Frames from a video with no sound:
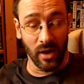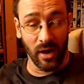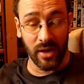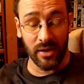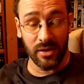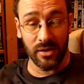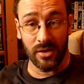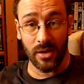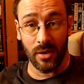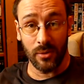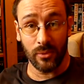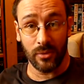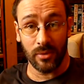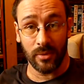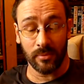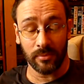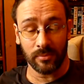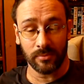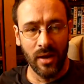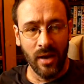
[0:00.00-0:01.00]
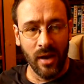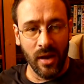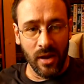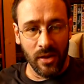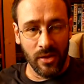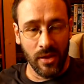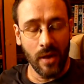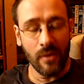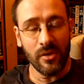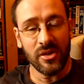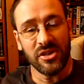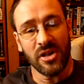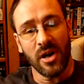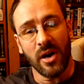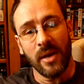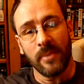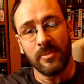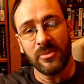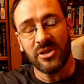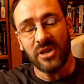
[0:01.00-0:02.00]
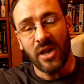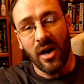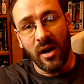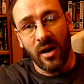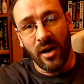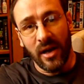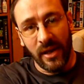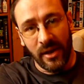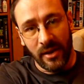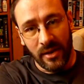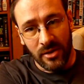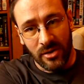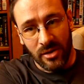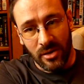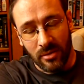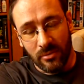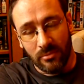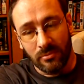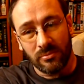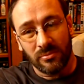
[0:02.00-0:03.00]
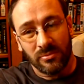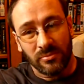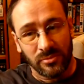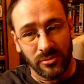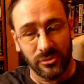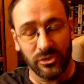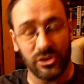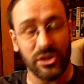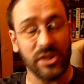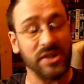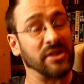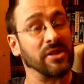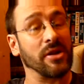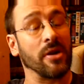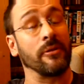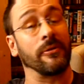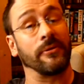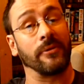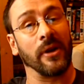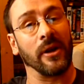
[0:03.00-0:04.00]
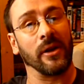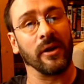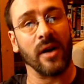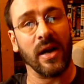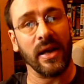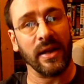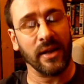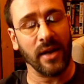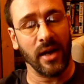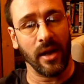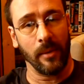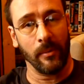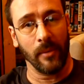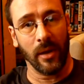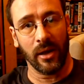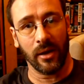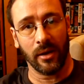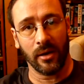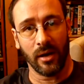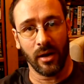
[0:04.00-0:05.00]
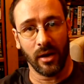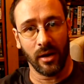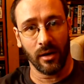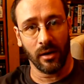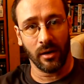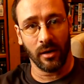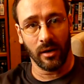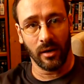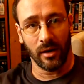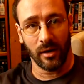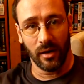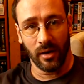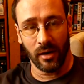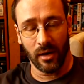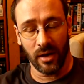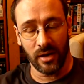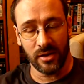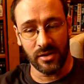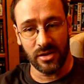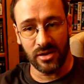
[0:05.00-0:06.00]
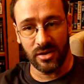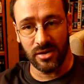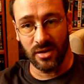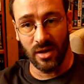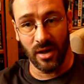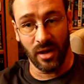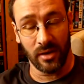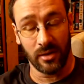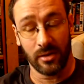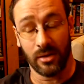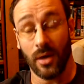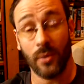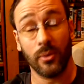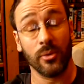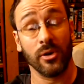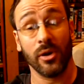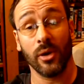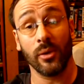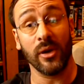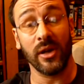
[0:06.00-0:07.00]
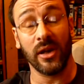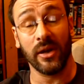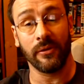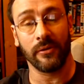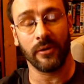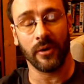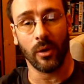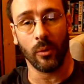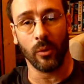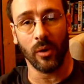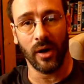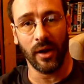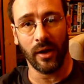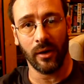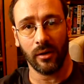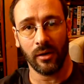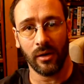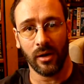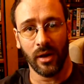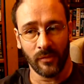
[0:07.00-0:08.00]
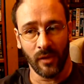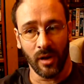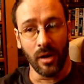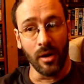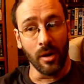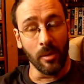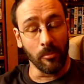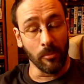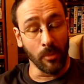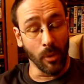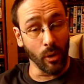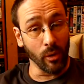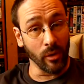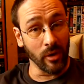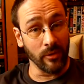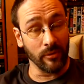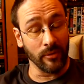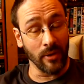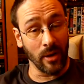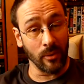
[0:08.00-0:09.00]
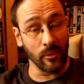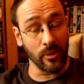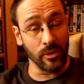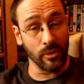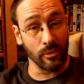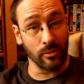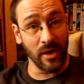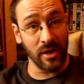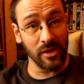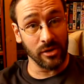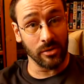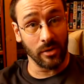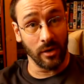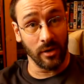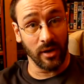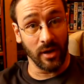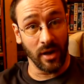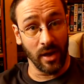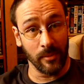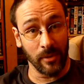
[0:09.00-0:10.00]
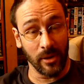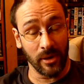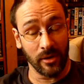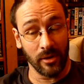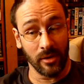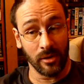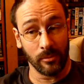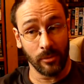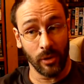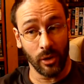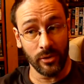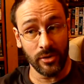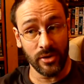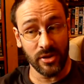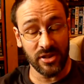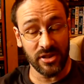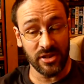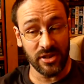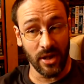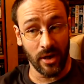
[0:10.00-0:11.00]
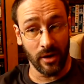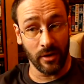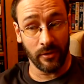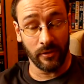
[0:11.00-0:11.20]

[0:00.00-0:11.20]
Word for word: I don't. There are times I just don't feel like gaming and I don't do any for a while. More in fact with the retro gaming than the modern stuff.